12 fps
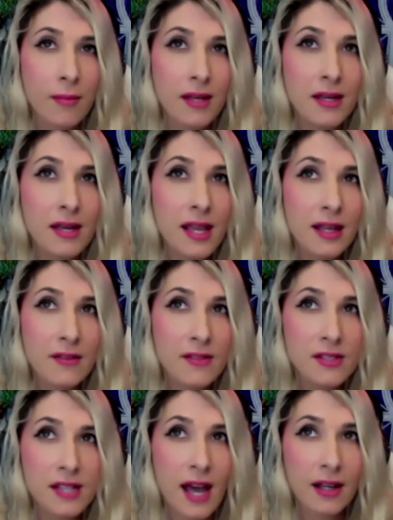negative
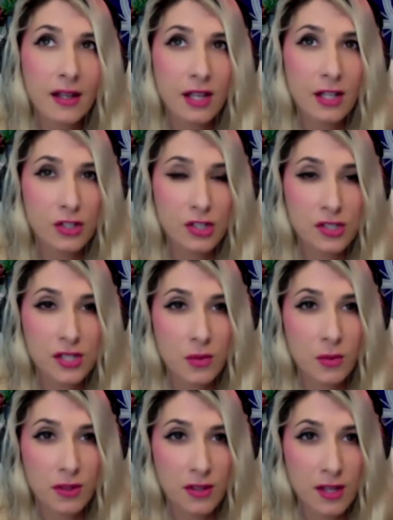static electricity
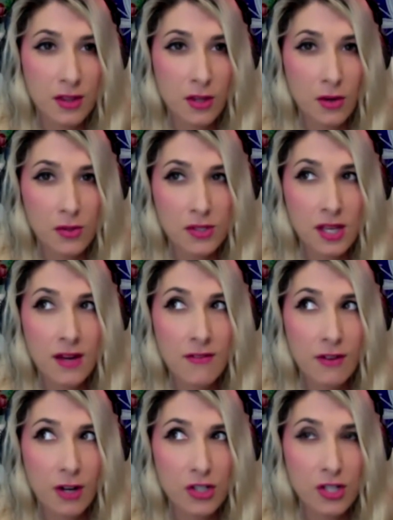within those
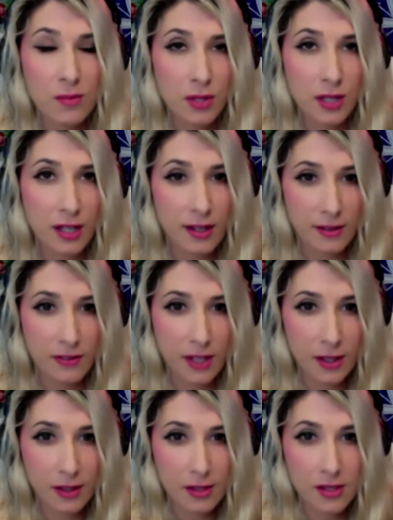inversion polarity
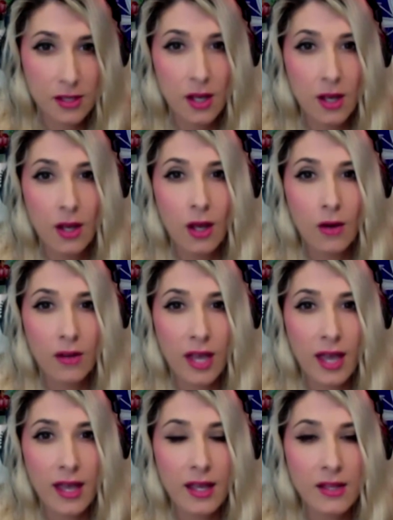fields.
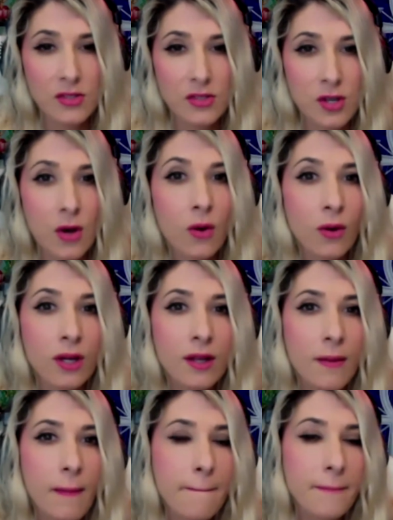Okay, and so
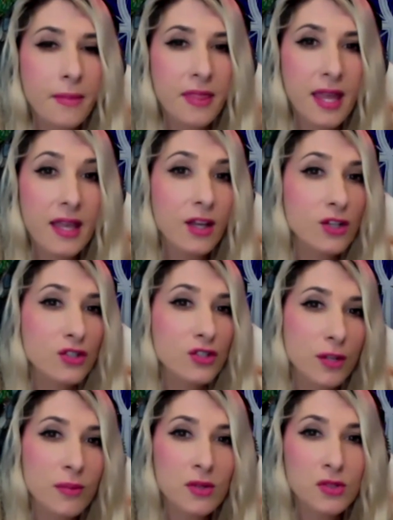they
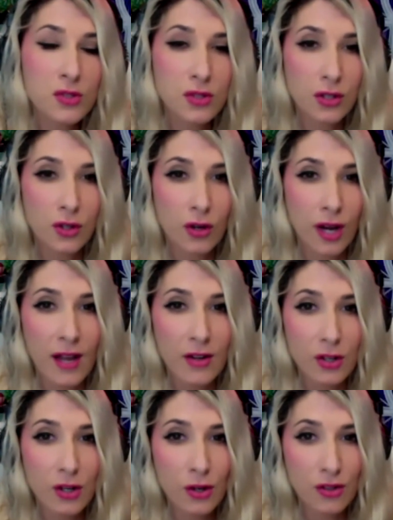contribute to the grand
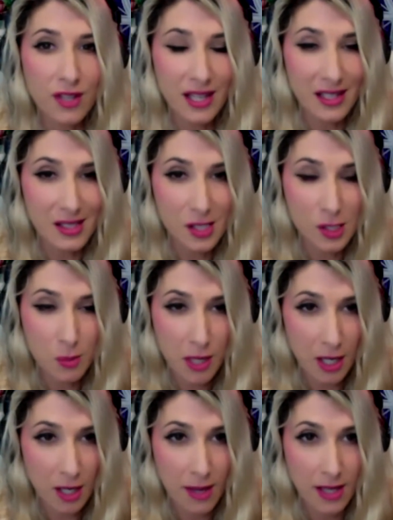Earth
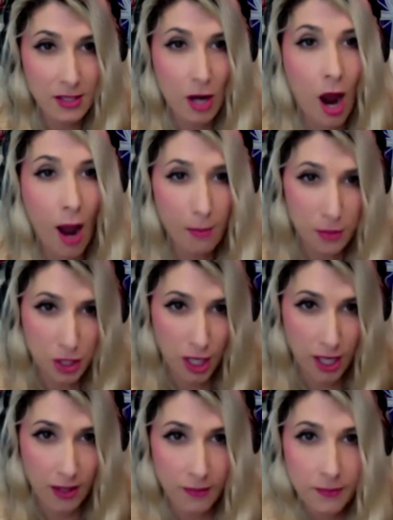experiment
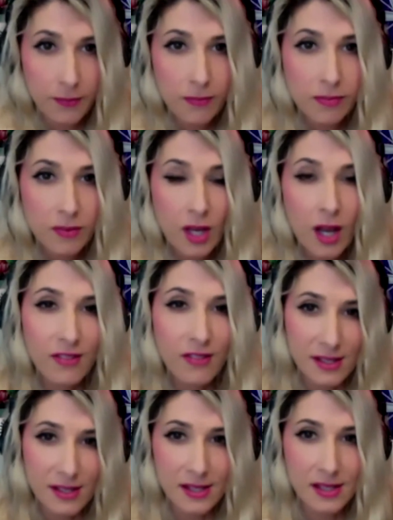option of
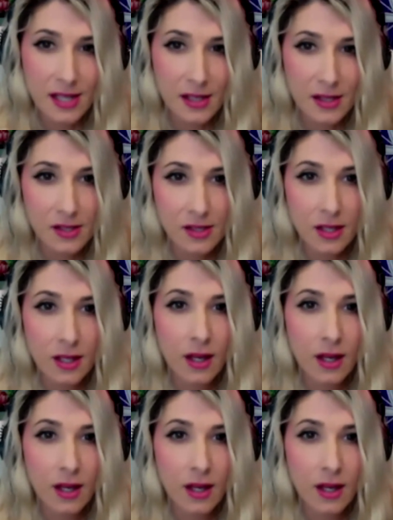existence,